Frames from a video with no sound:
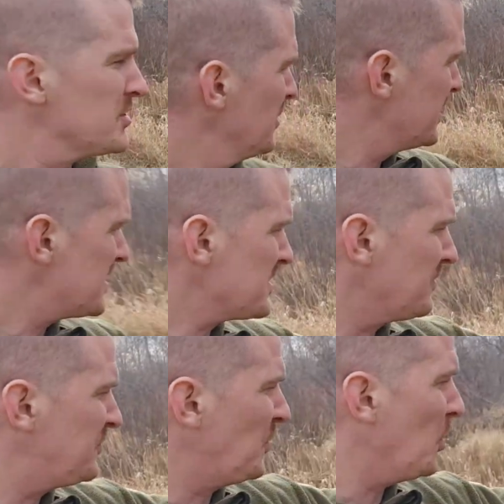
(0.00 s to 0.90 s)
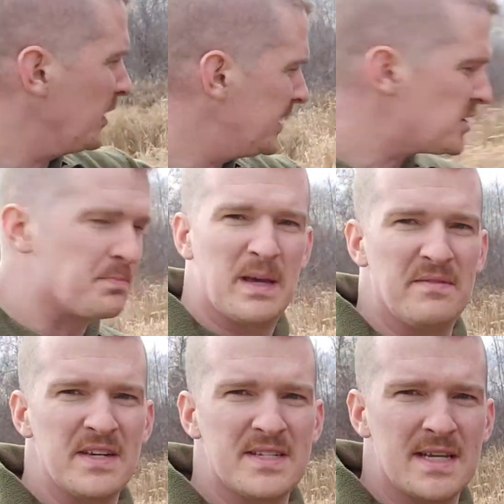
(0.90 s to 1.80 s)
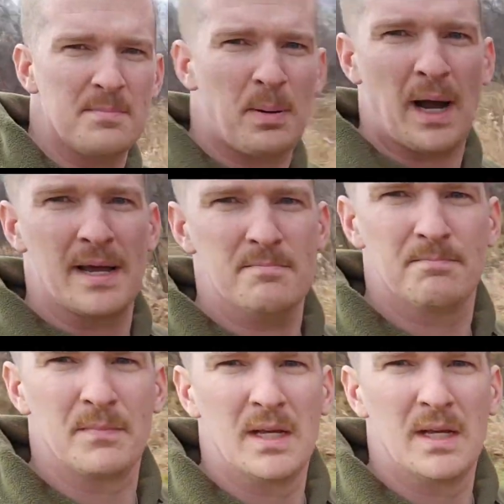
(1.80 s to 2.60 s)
So this is a 4-inch PVC pipe,